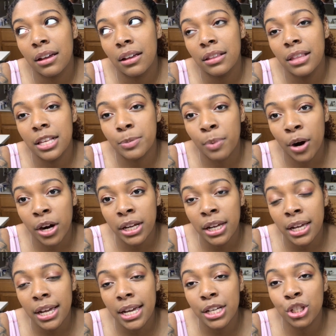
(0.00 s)
this
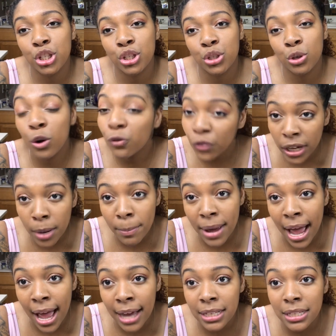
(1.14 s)
party is too freaking
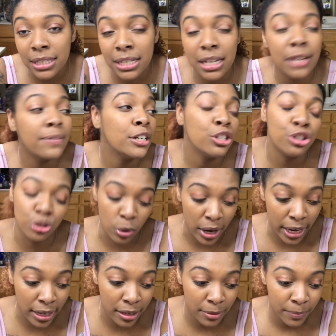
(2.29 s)
packed to even enjoy
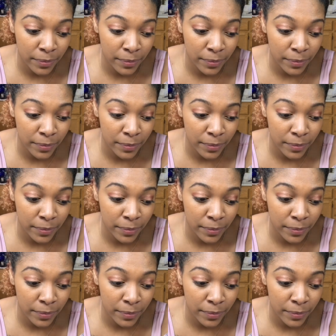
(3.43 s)
it.